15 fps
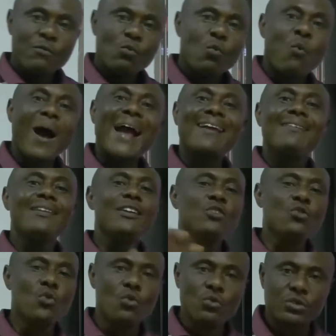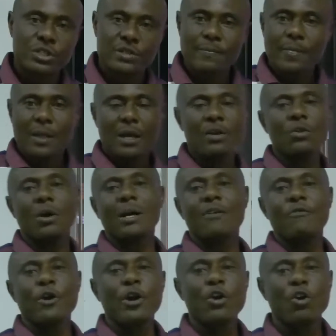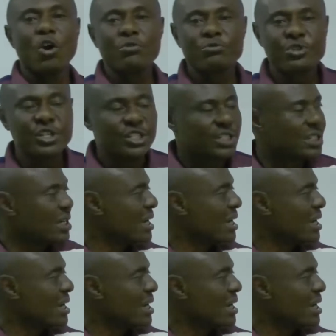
widely used in other foreign countries,